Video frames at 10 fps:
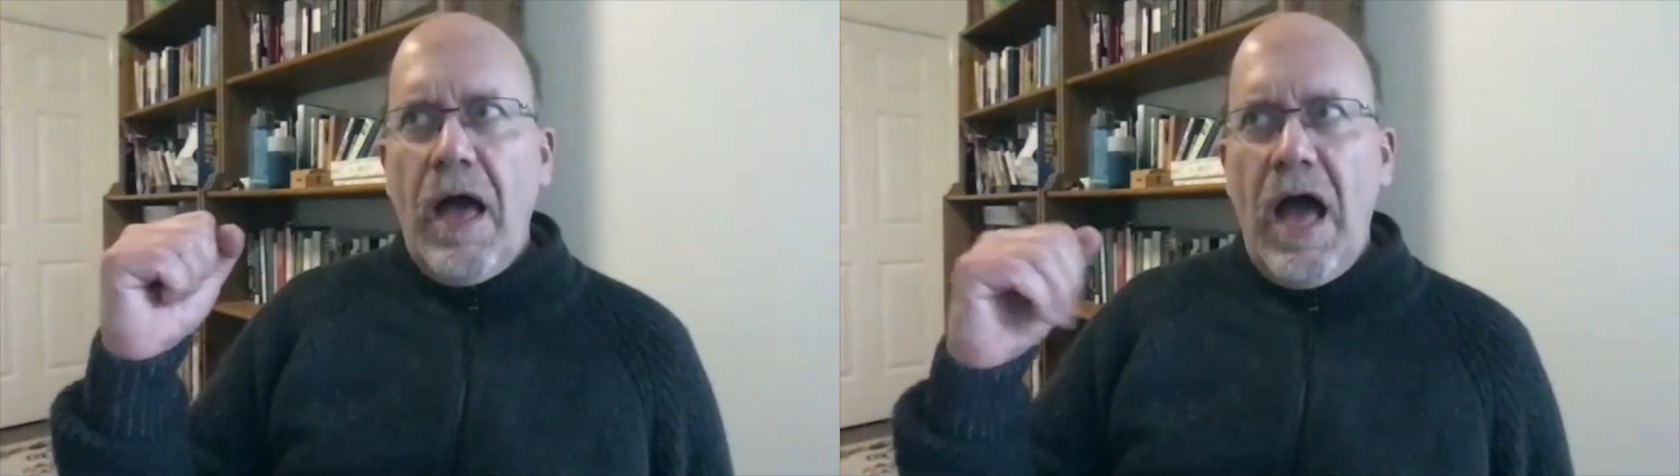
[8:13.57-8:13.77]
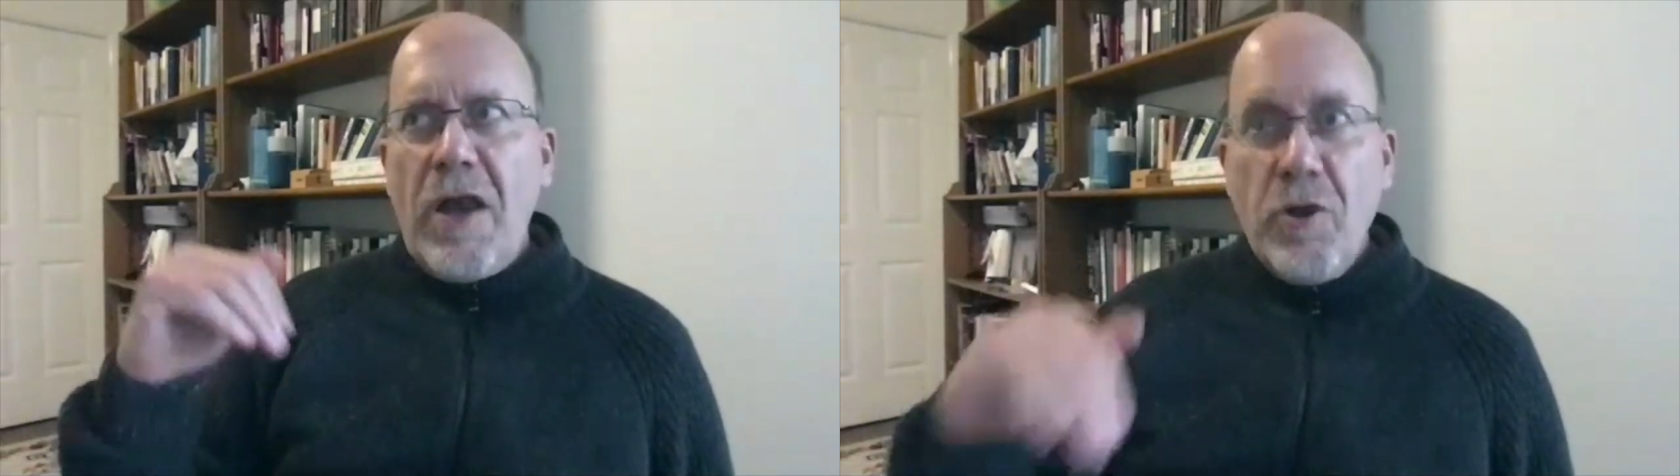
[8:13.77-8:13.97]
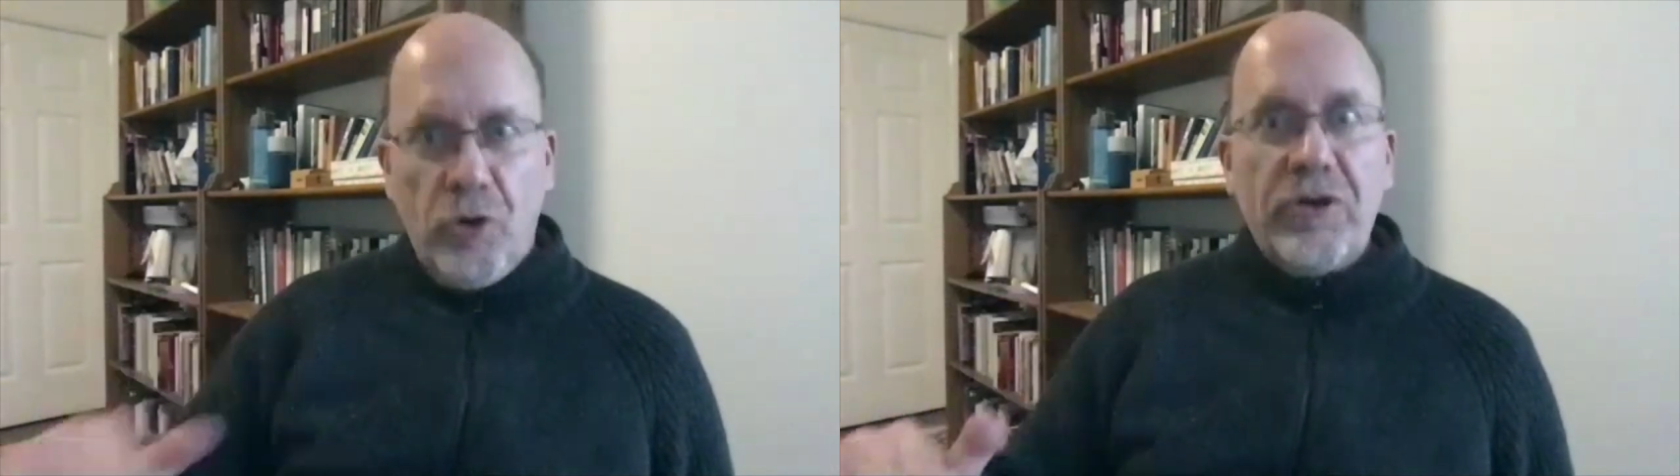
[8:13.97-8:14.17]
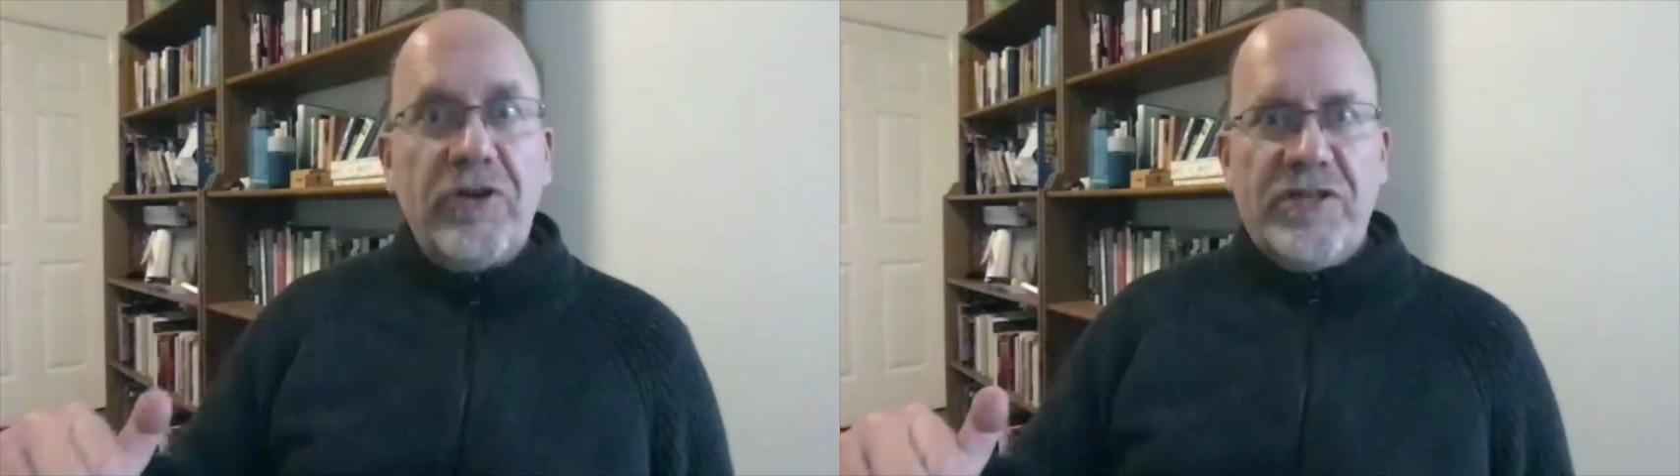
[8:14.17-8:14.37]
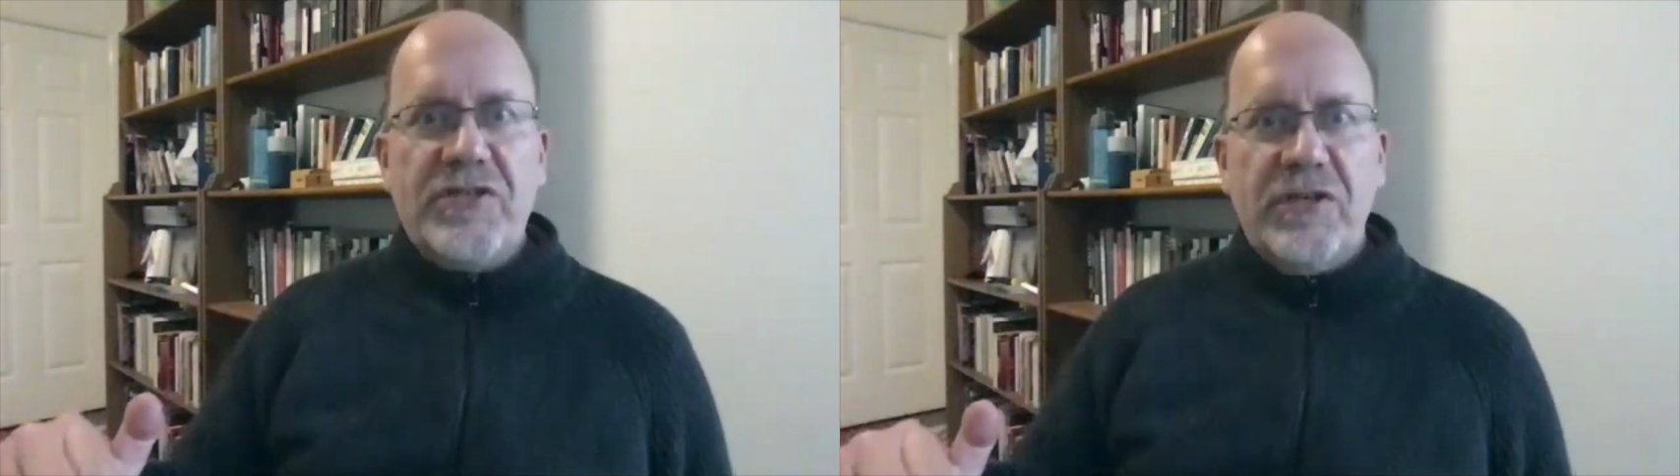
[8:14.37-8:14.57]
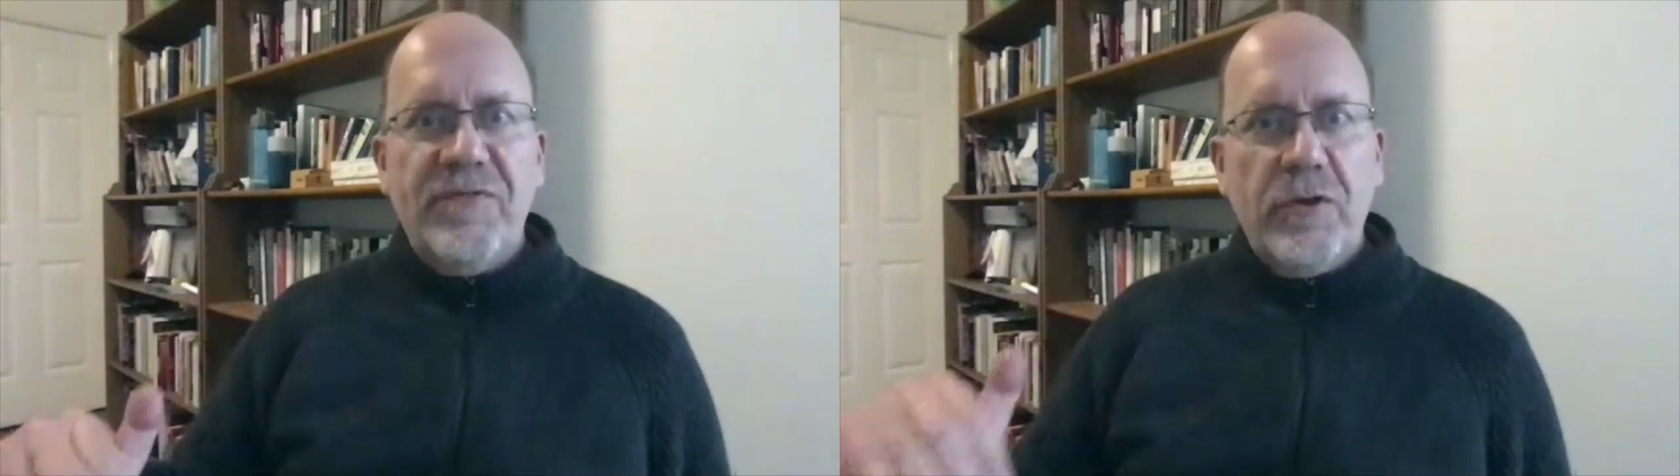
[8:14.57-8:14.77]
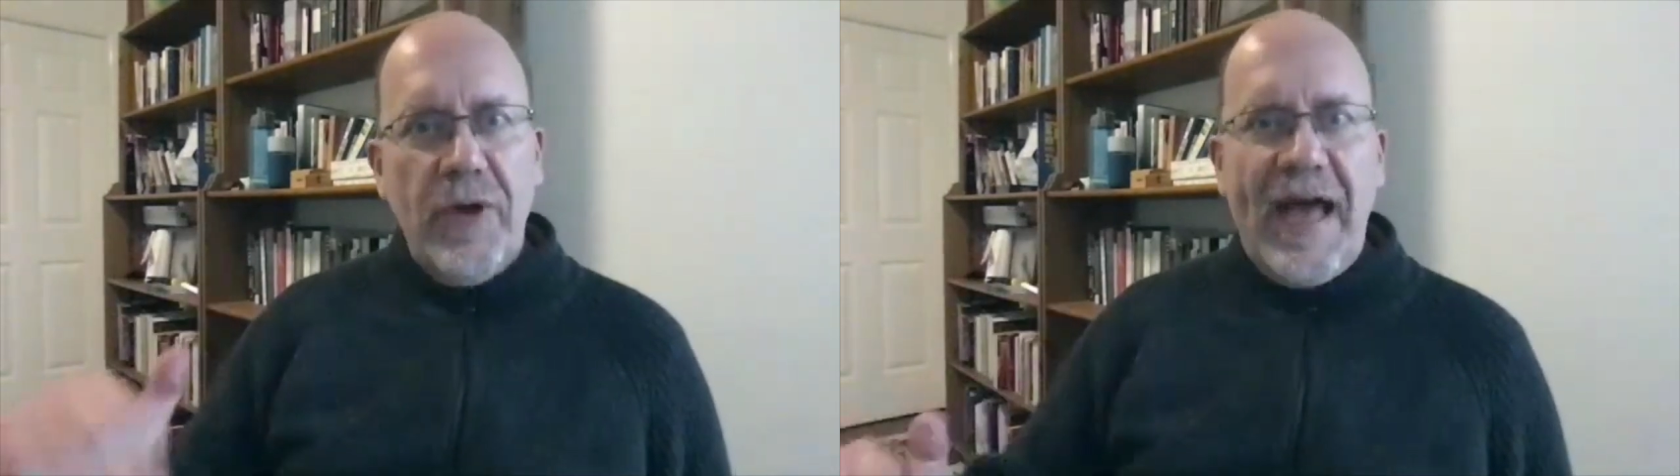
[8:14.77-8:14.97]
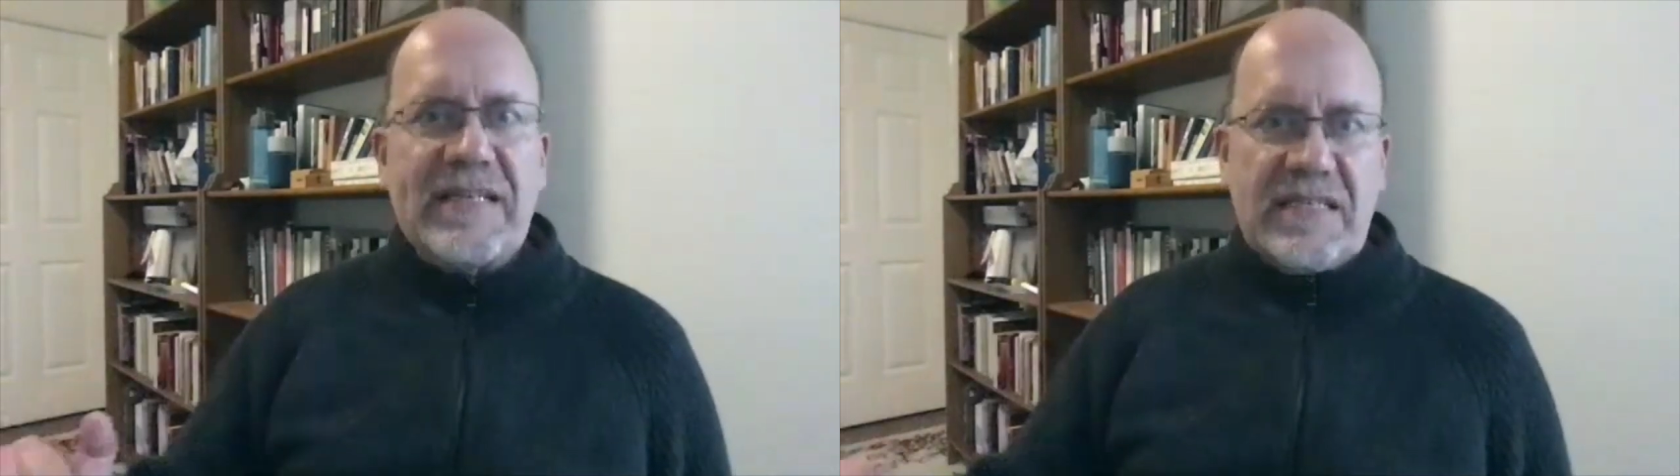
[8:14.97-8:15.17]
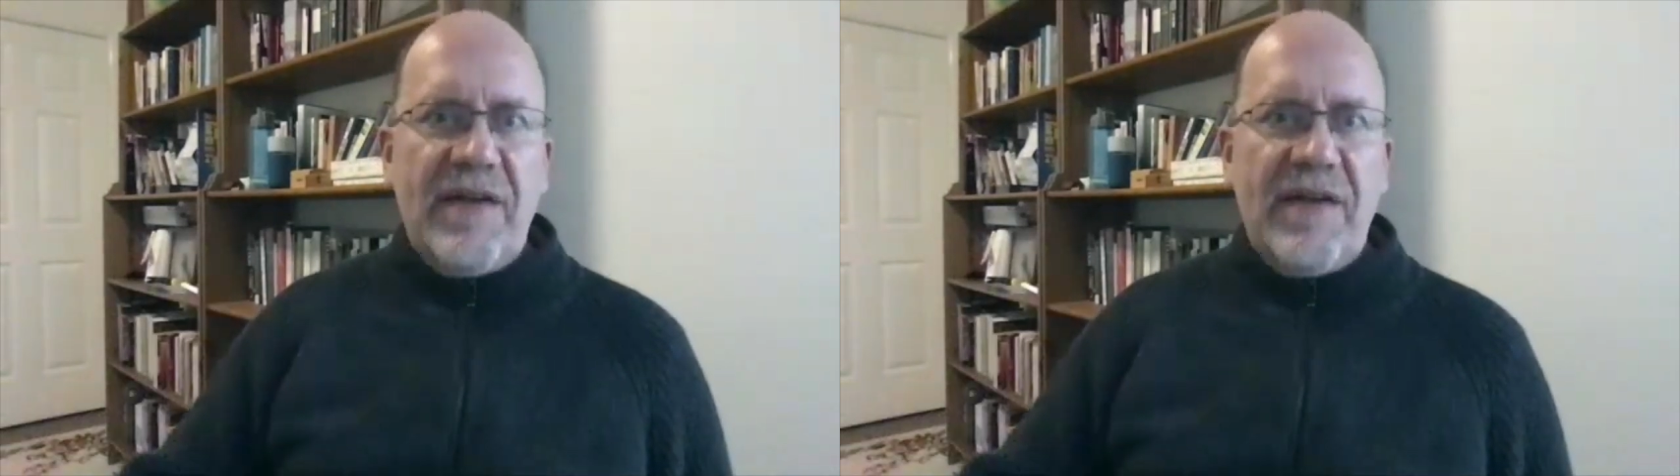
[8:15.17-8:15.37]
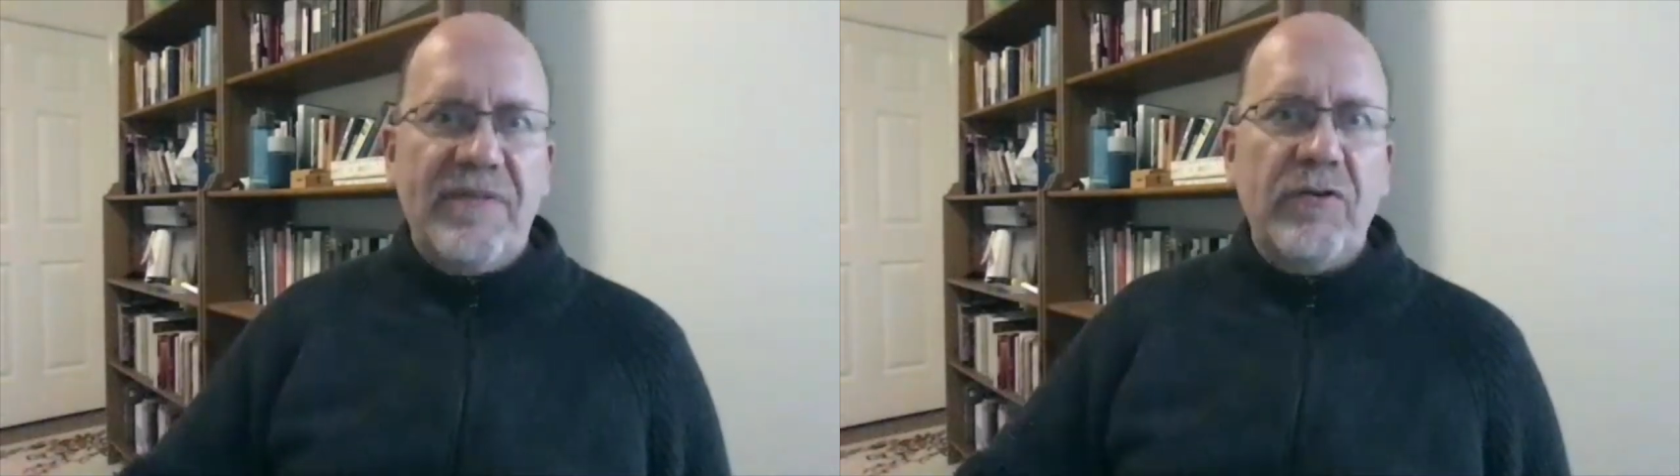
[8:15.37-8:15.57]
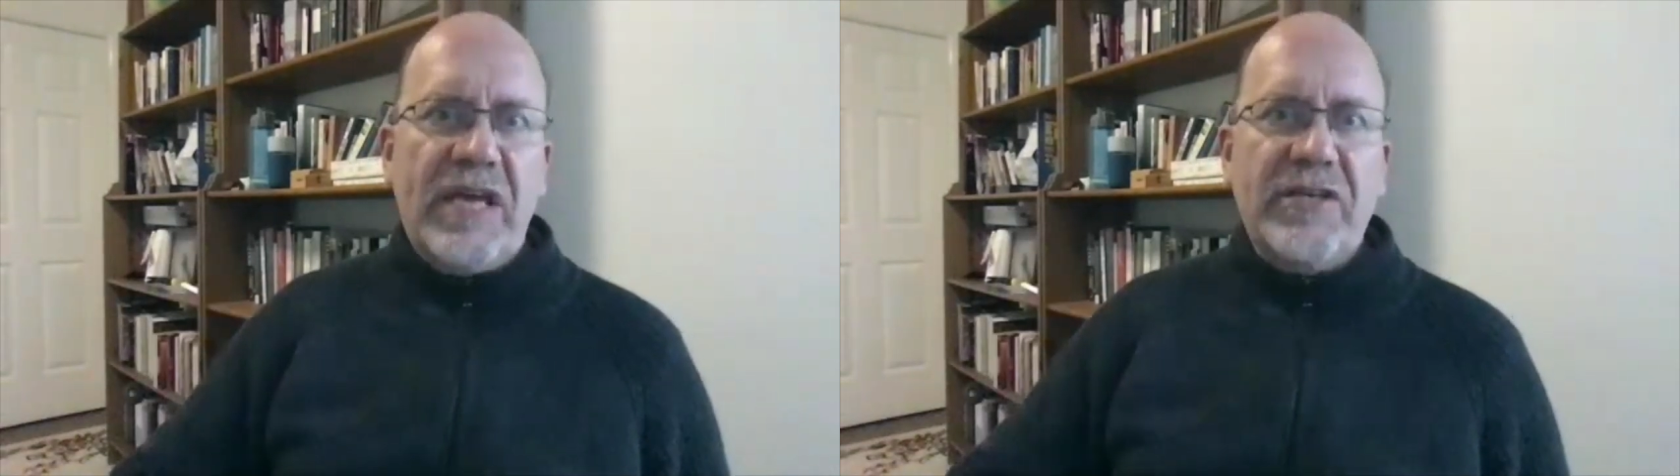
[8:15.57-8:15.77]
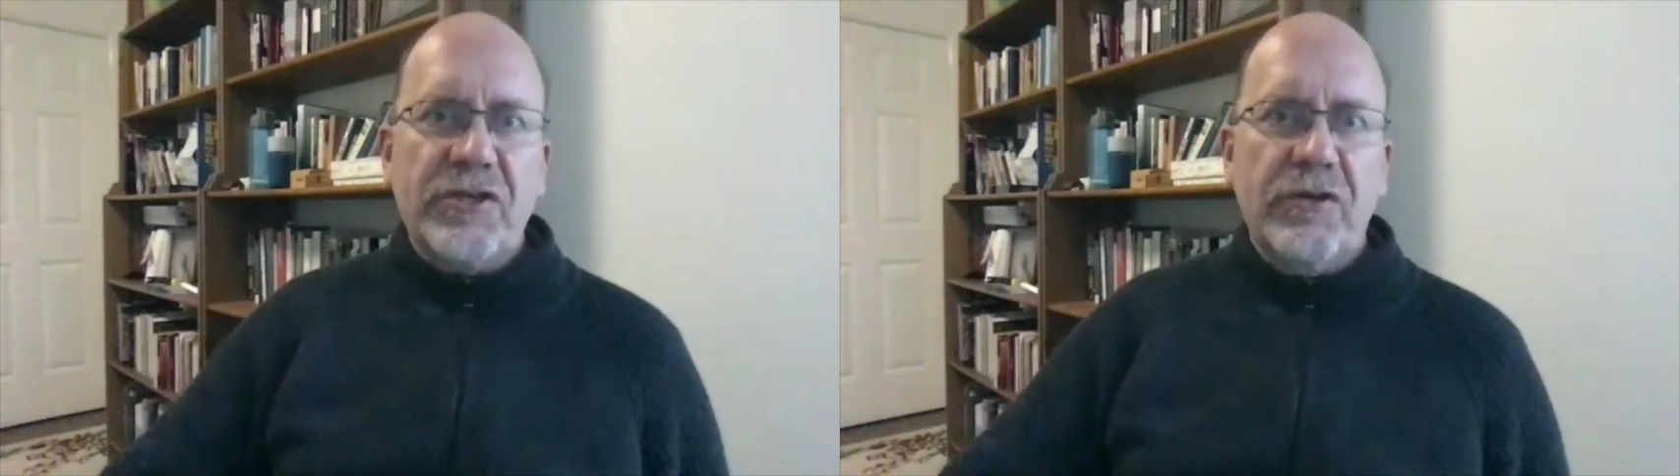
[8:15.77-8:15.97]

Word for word: a non-Christian view has that foundation.